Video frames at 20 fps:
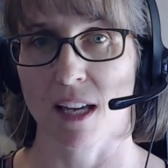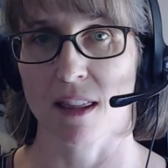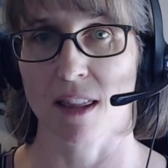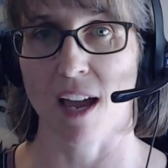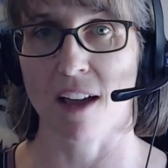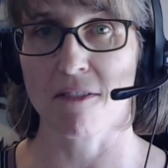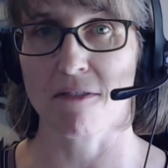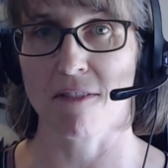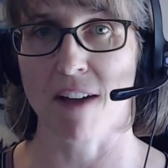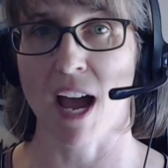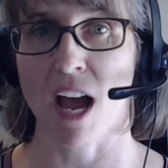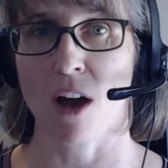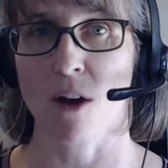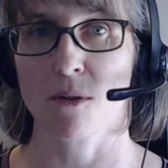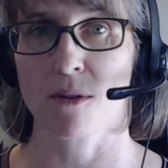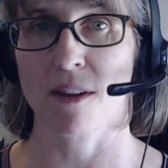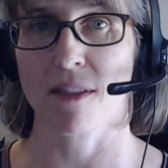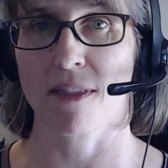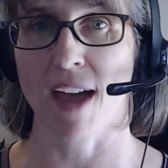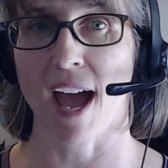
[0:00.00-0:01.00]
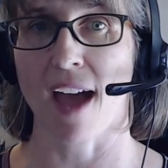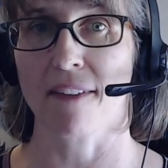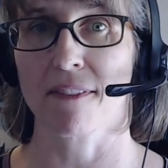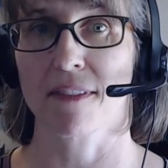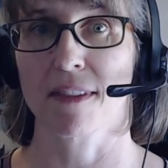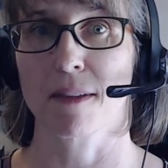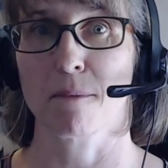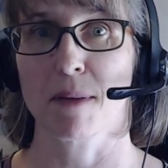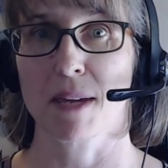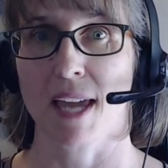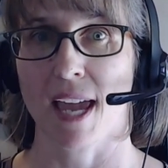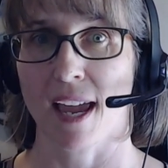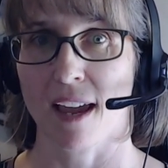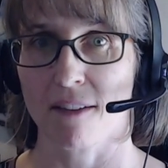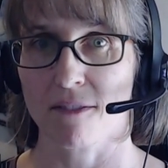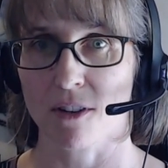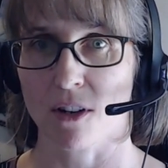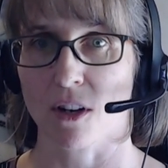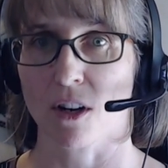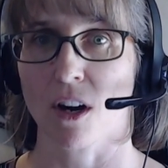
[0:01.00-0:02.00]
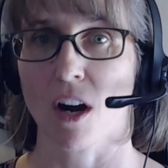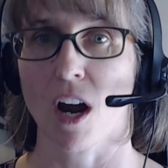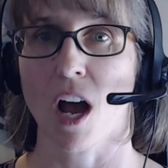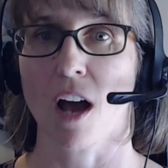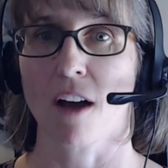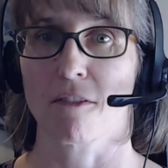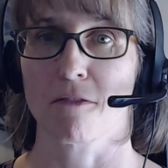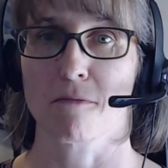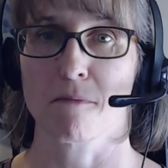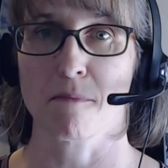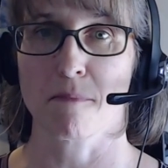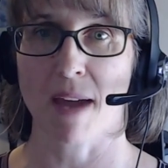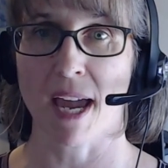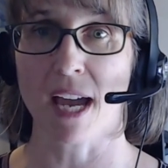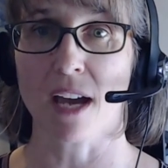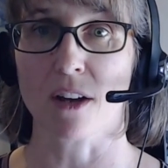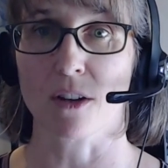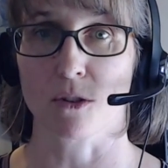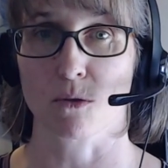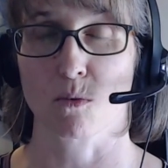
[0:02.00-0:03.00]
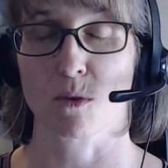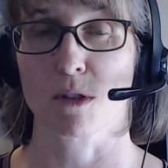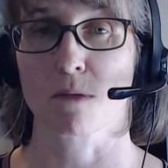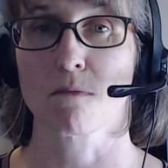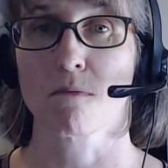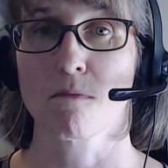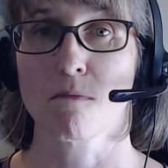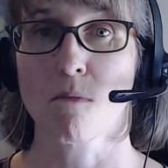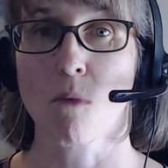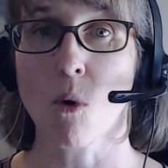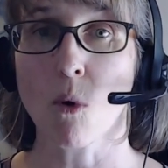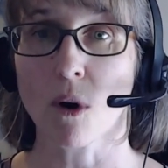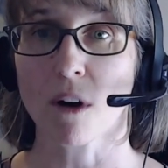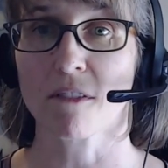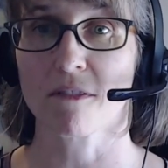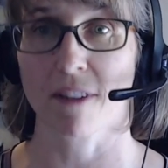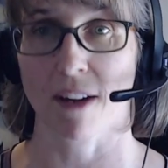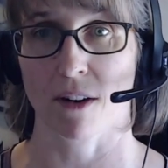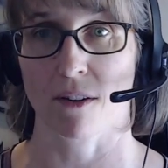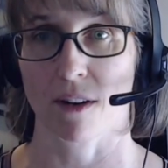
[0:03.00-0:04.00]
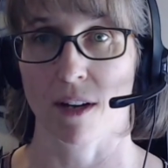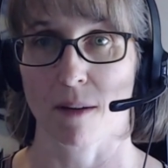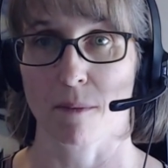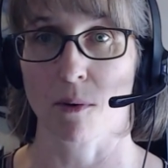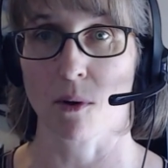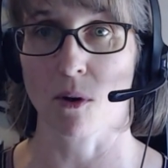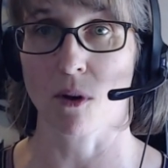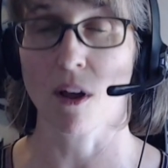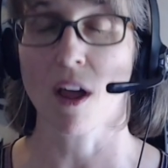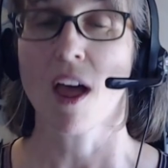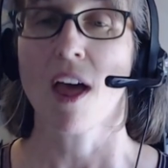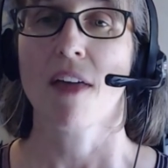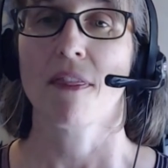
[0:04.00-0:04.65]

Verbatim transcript: they found that the behavior of males was more variable